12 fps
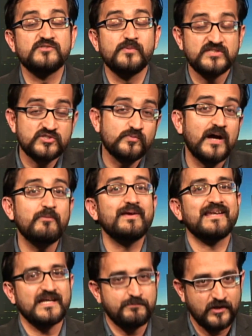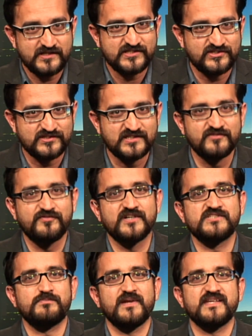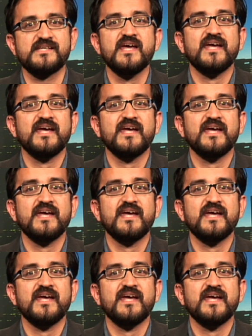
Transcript: which is why we elect politicians in the first place,